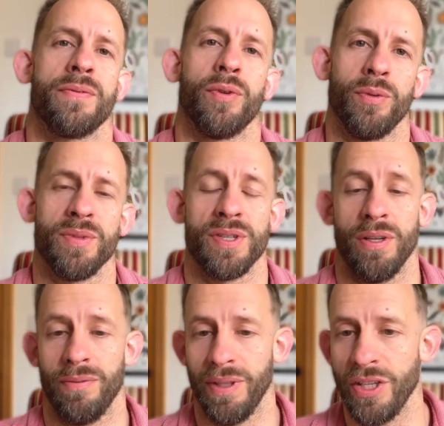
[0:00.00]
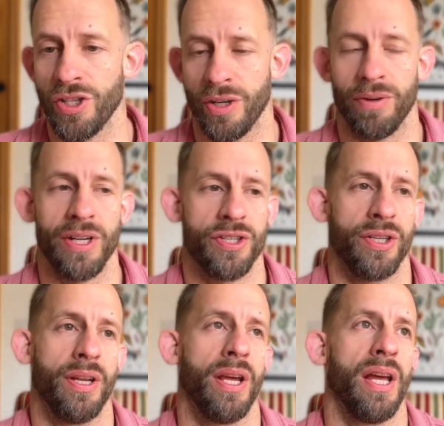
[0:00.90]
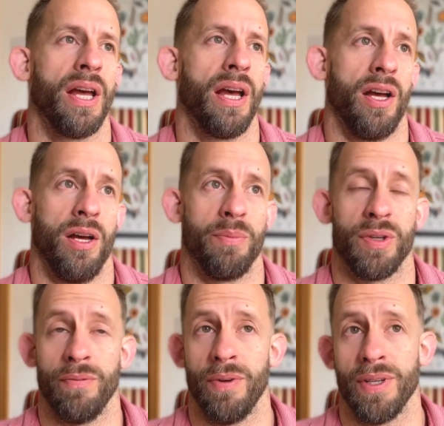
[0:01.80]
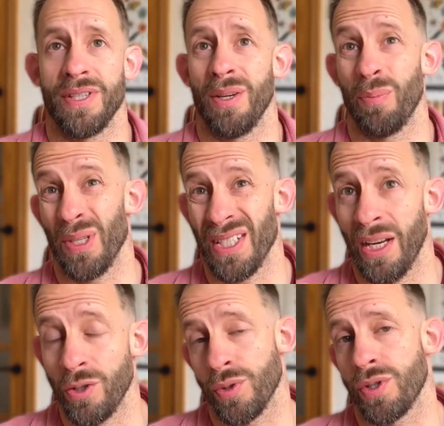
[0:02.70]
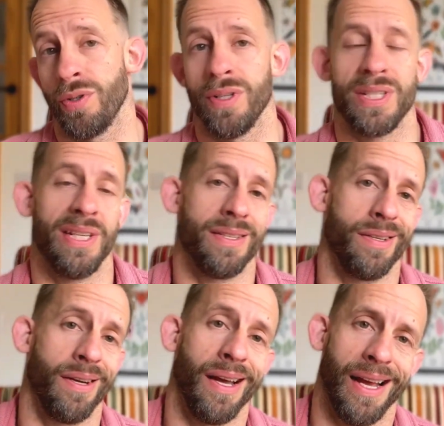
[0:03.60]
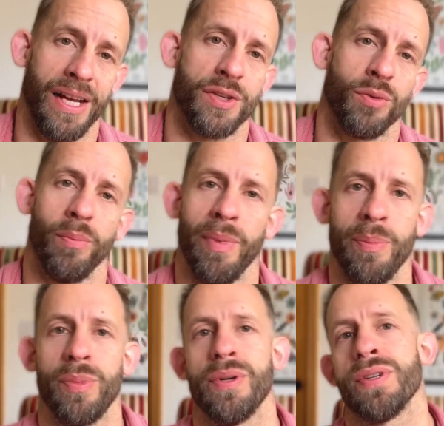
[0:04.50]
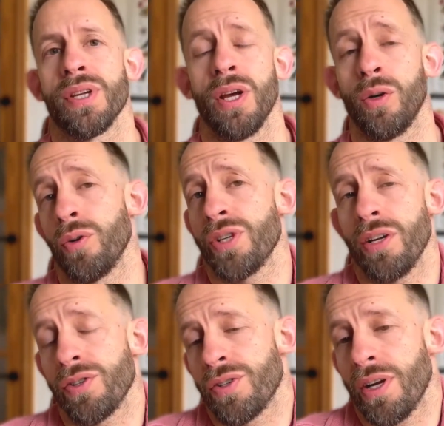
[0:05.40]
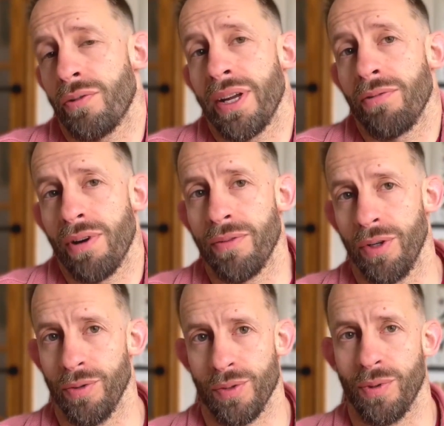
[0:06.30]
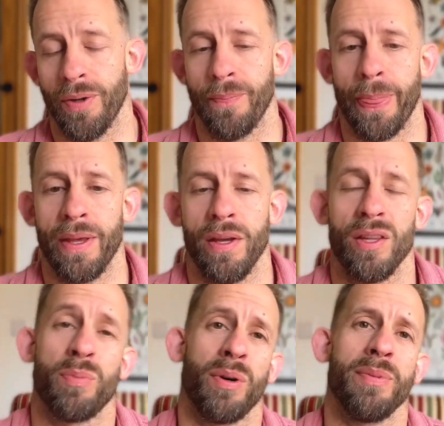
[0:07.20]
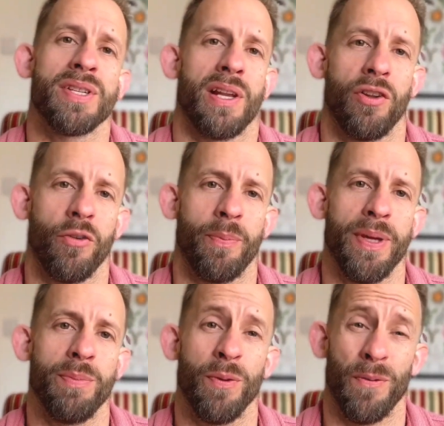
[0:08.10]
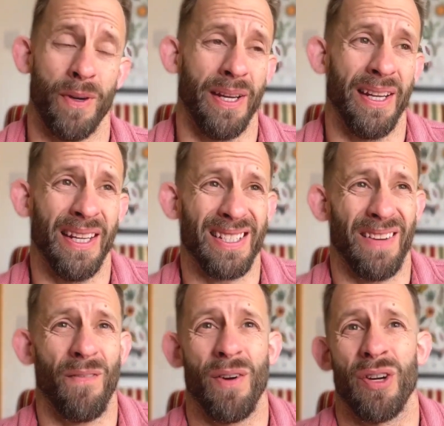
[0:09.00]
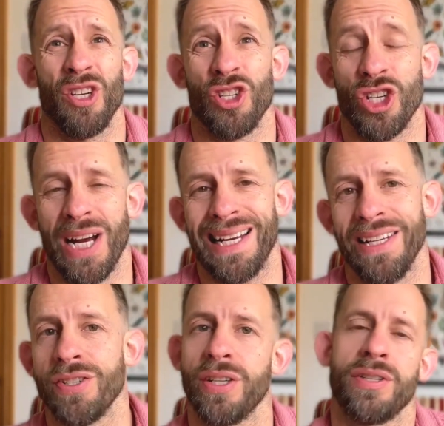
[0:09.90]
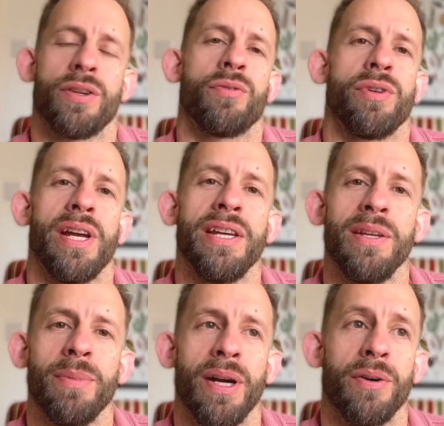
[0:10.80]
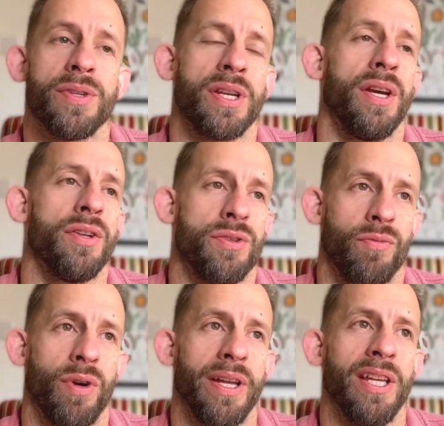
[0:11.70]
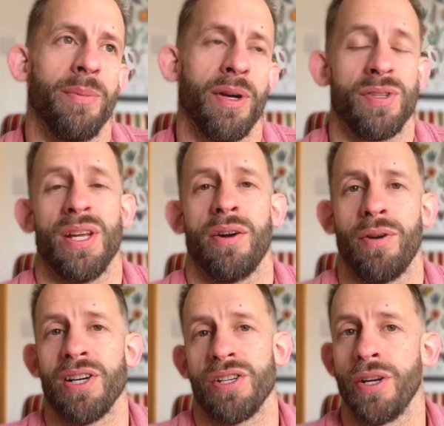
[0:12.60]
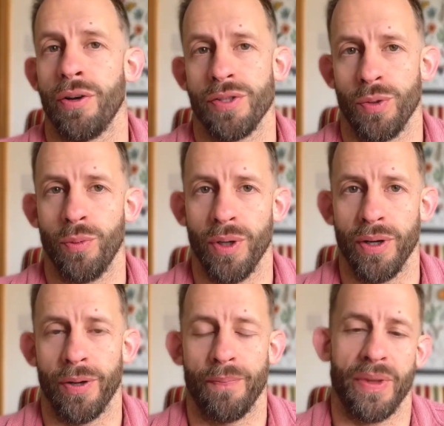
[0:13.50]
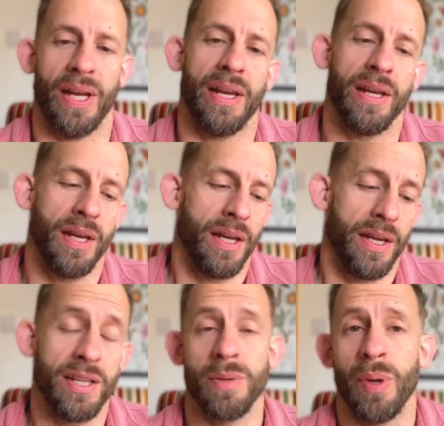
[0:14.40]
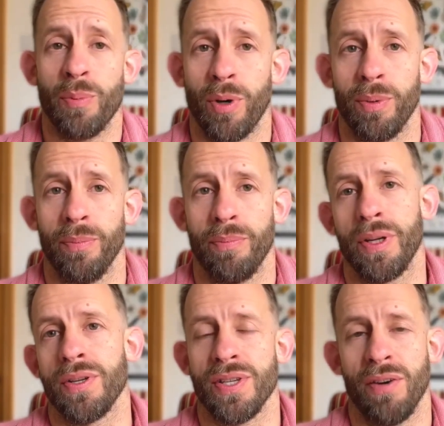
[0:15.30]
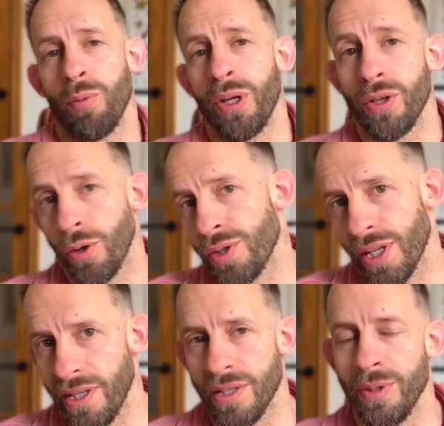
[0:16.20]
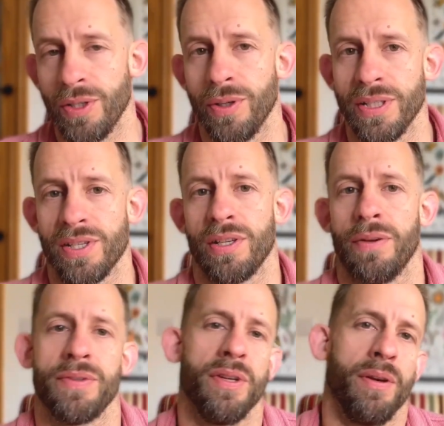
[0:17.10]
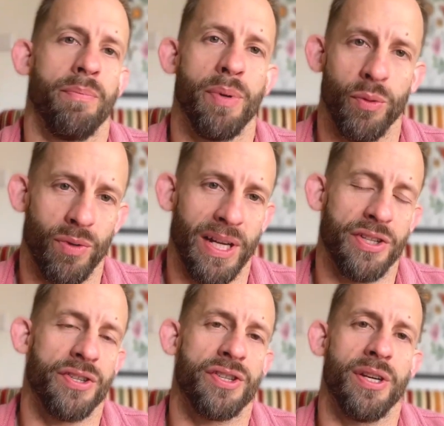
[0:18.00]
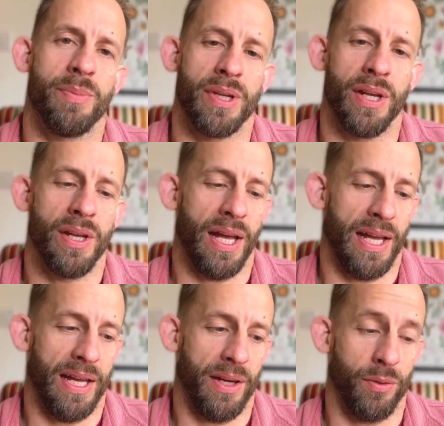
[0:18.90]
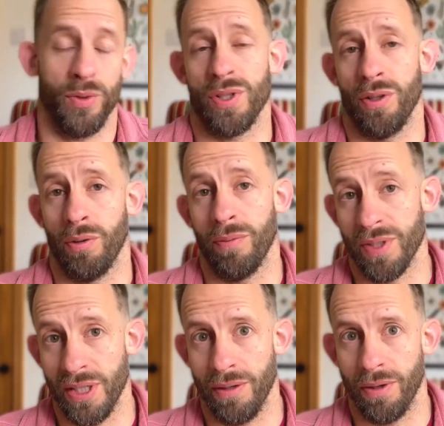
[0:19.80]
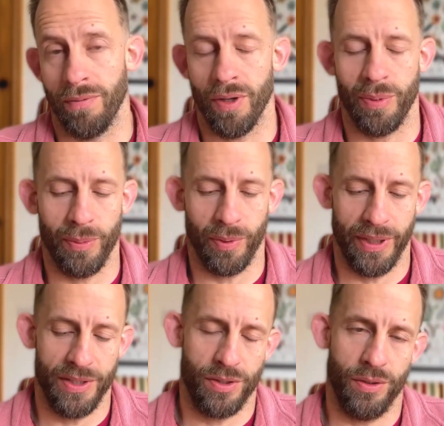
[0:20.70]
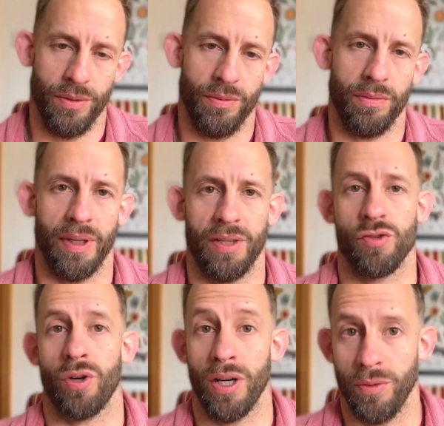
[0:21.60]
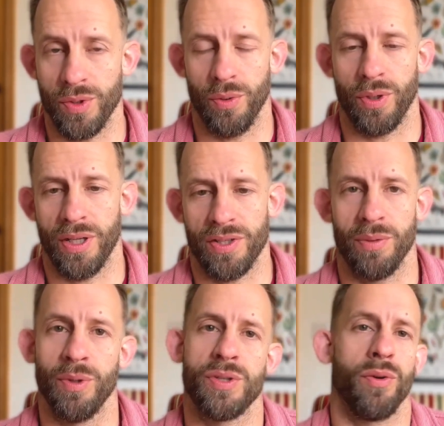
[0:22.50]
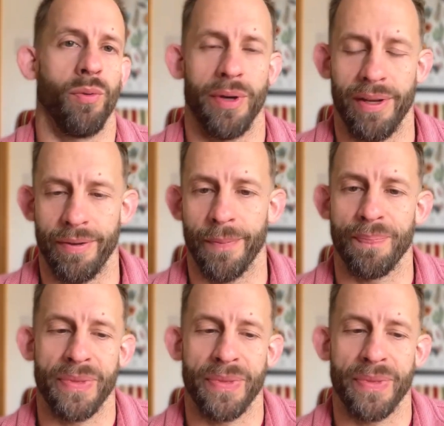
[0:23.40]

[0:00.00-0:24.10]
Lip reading: forms of lead generation, converting potential students into actual members, or generating revenue as well. The problem is a lot of people find it very challenging to create emails, to write emails that are actually going to work. And it's a big problem because everybody knows they need to be doing this stuff to build relationship and also obviously convert people into like trials or customers or whatever.